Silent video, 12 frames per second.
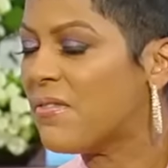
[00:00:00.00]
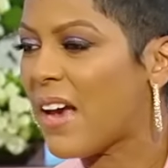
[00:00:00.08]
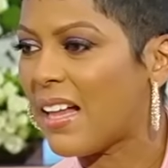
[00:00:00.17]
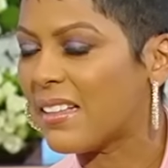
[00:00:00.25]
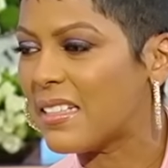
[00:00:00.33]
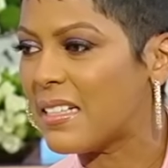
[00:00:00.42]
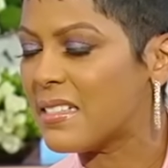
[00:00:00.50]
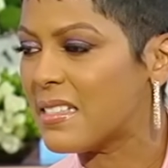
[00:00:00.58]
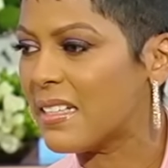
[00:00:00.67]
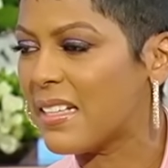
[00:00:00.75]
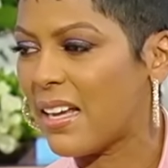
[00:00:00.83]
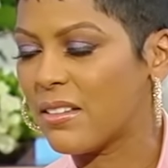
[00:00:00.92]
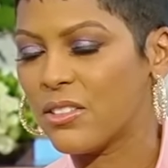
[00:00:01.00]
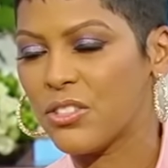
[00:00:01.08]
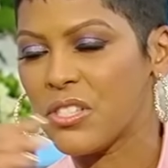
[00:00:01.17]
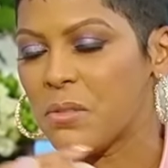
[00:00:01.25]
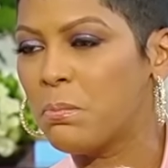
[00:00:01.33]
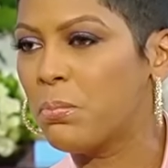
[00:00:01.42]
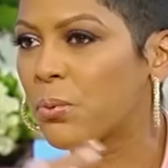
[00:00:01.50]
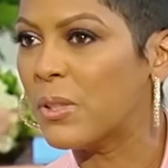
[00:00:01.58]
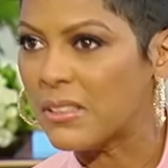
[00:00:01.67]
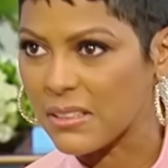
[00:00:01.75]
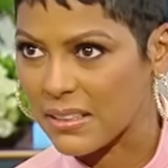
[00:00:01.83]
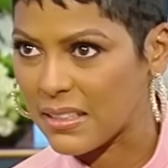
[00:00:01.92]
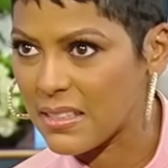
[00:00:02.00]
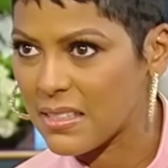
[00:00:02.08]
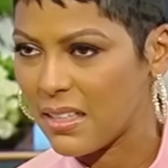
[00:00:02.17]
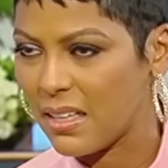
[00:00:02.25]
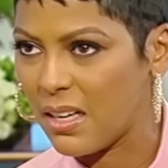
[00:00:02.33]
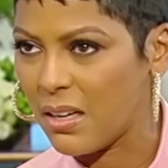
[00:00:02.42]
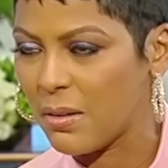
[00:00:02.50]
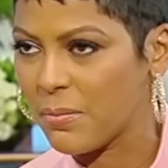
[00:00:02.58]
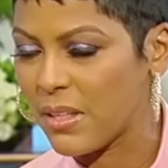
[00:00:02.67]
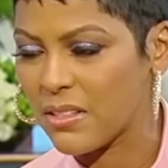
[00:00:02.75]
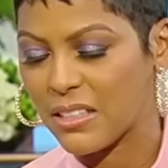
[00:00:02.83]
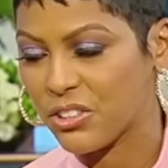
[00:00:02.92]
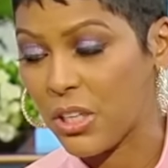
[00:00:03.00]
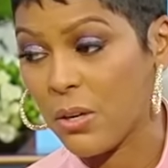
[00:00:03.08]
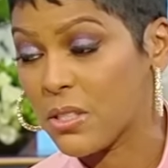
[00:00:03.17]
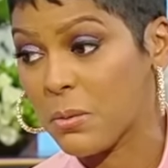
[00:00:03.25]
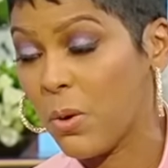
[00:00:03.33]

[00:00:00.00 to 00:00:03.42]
Valley together, just brilliant. Um, th that show is